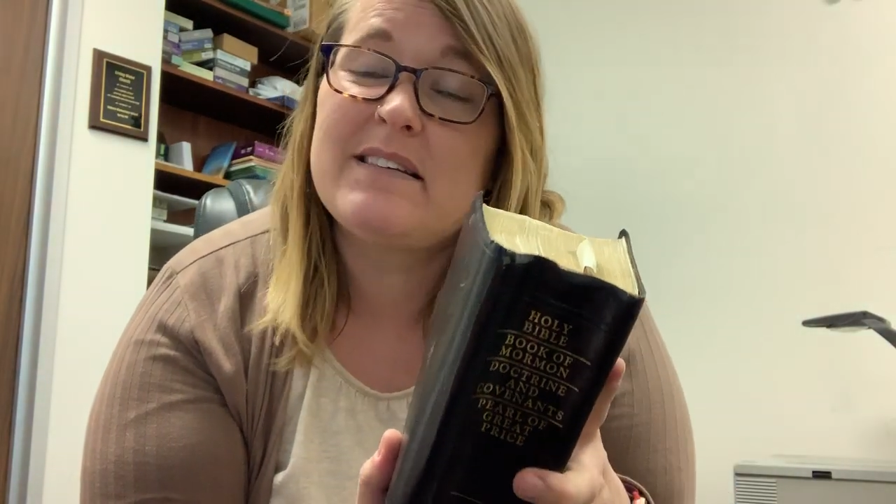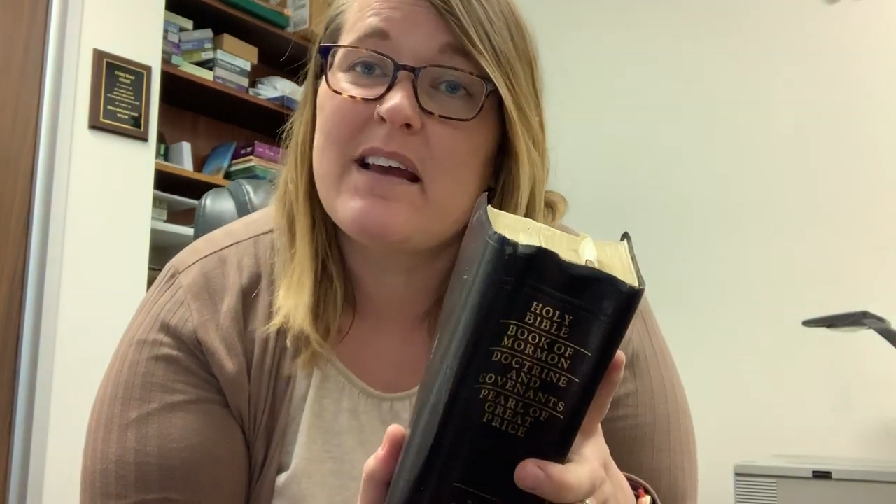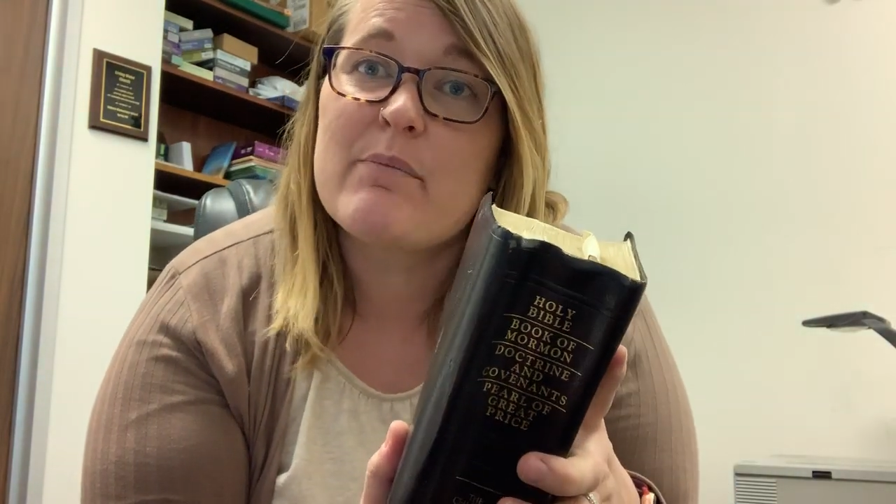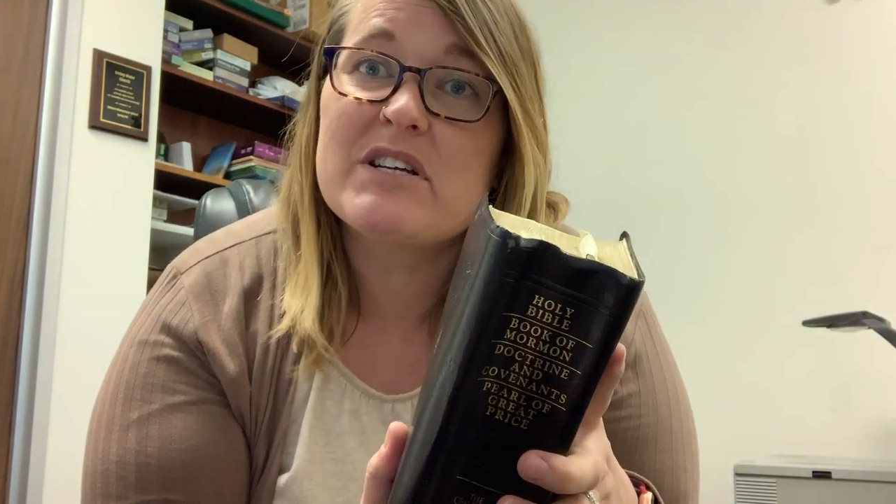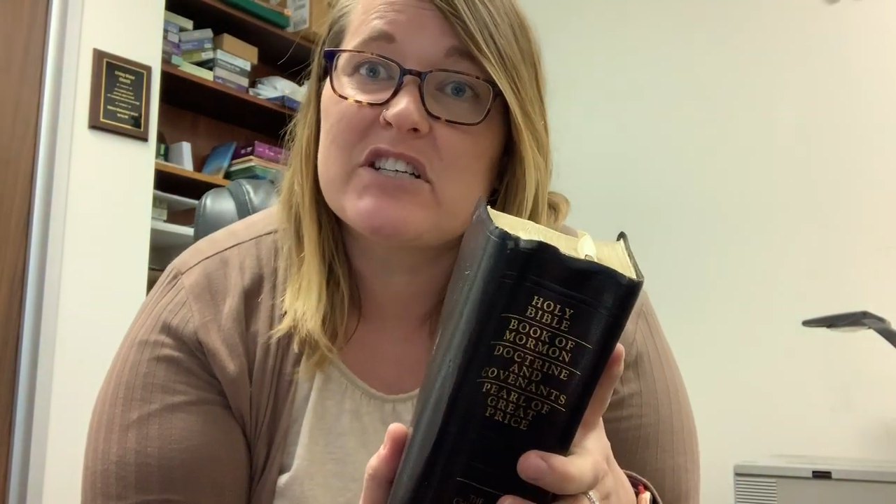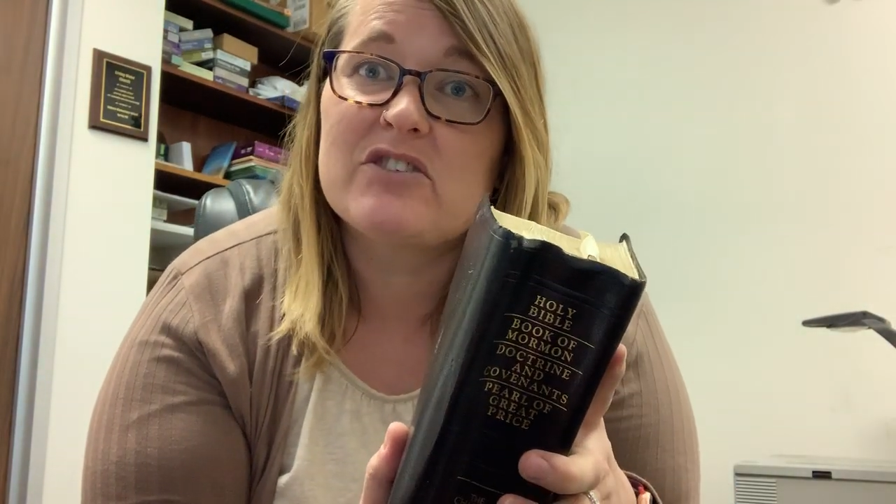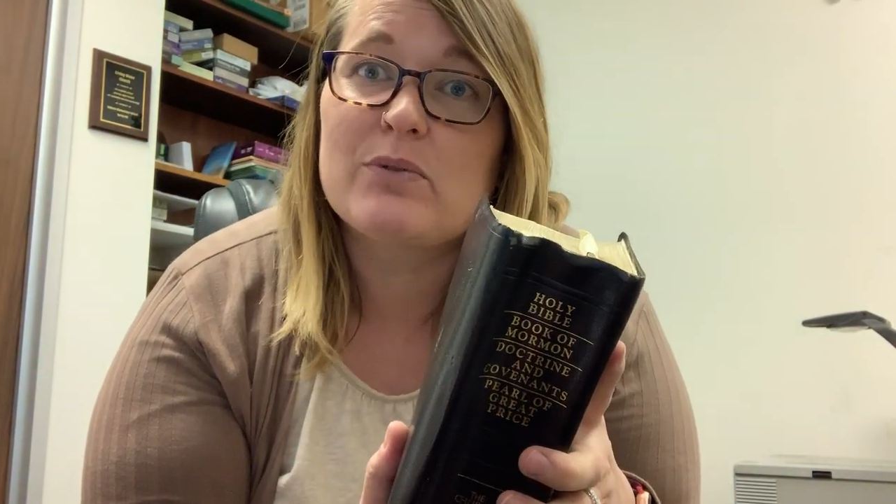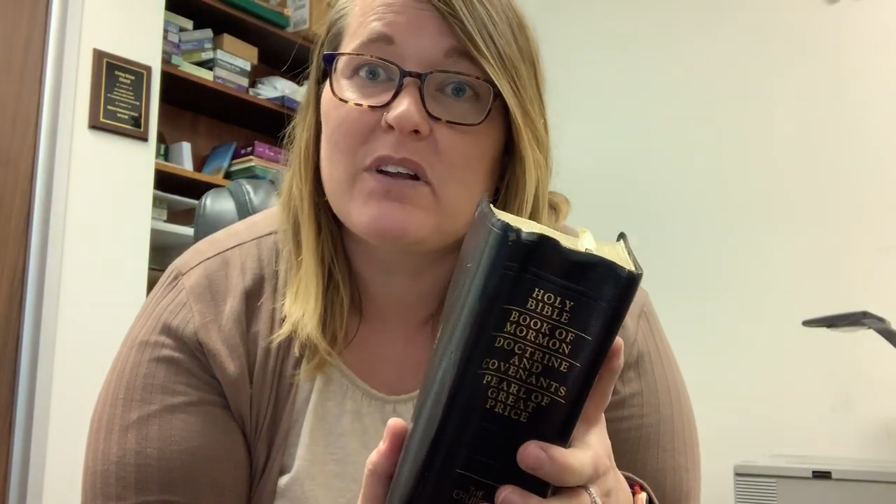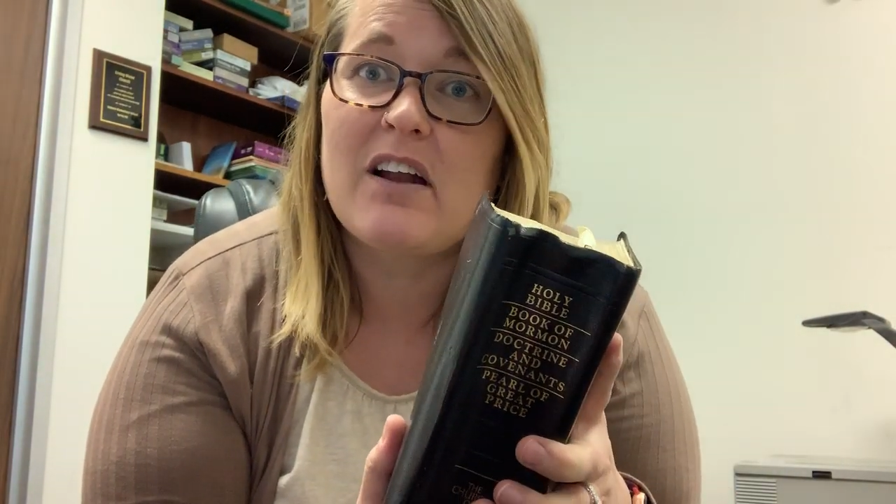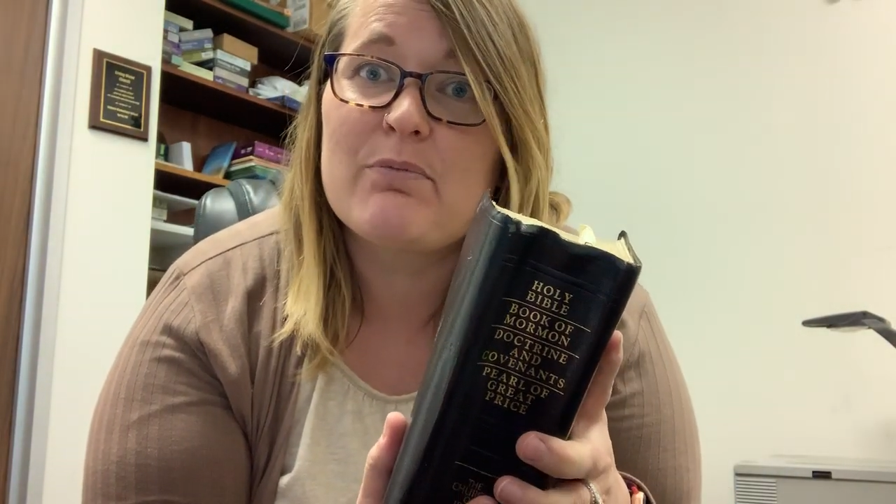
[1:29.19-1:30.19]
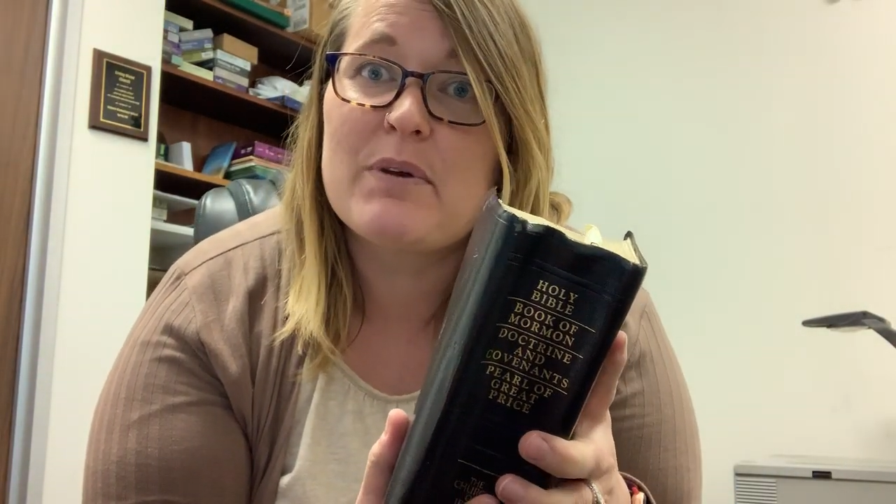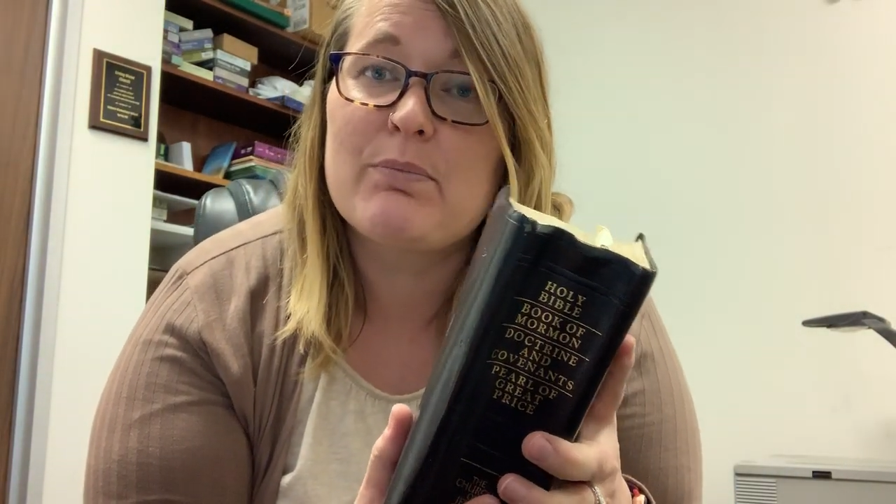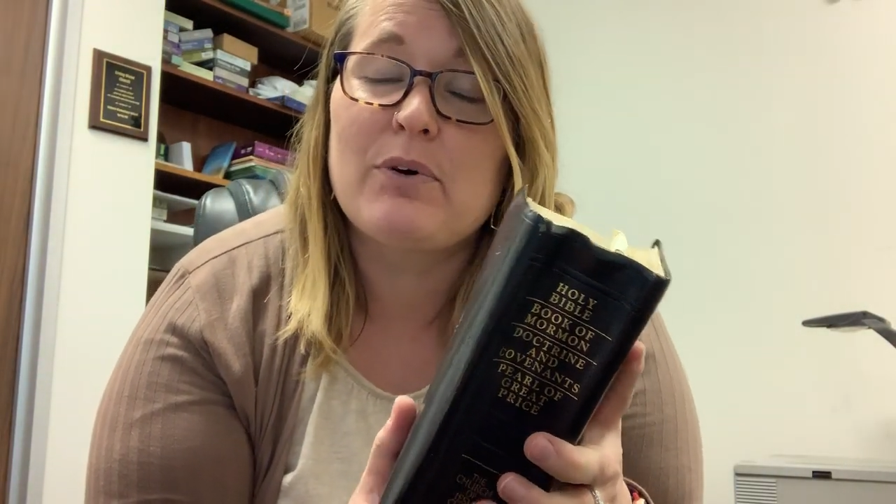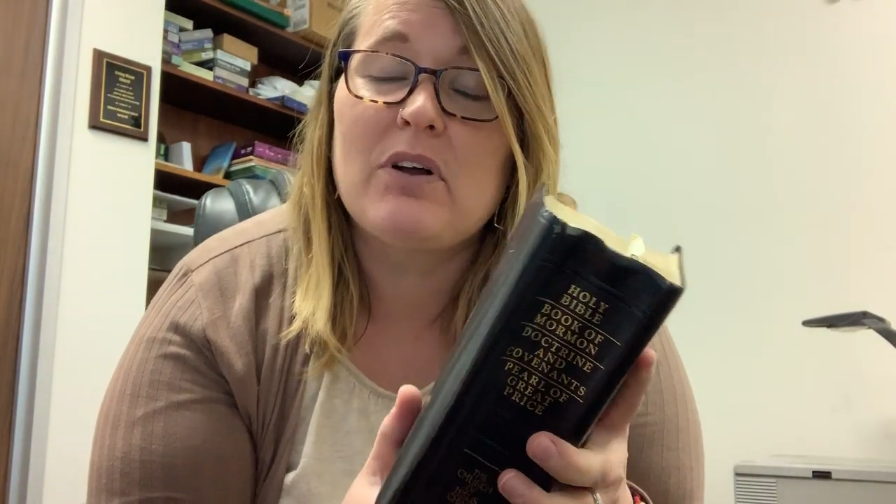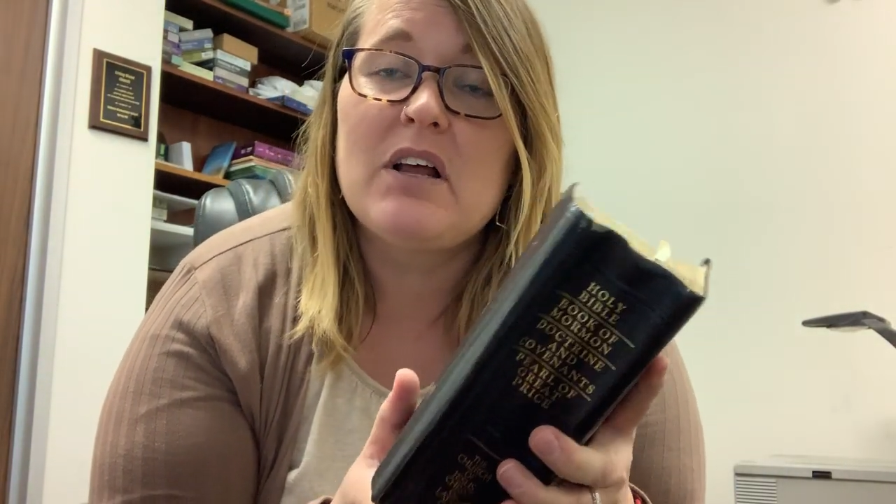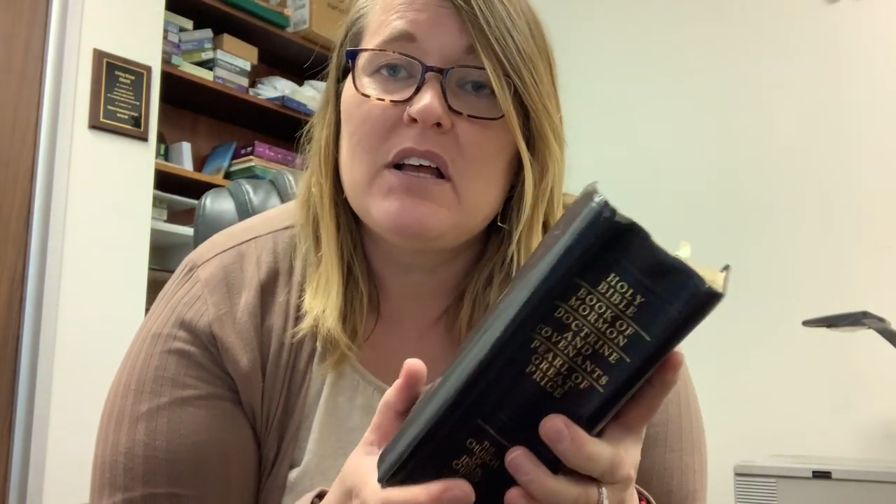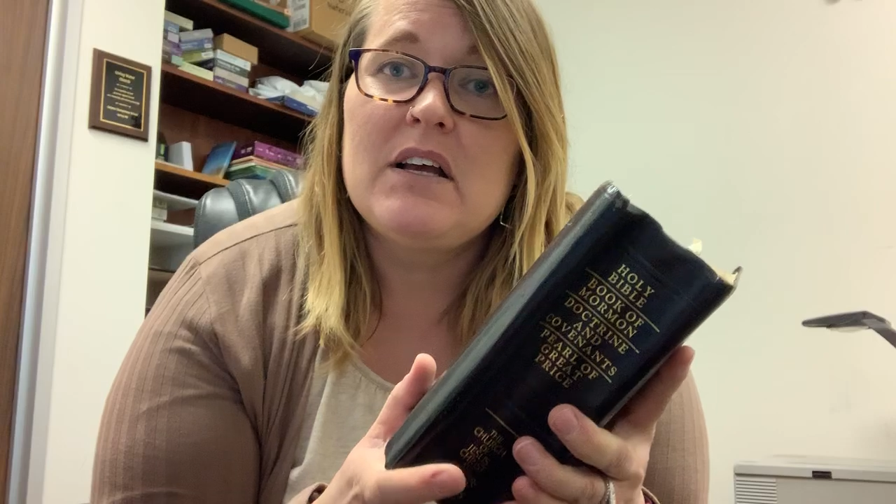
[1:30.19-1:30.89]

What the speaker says: damaging to a lot of people.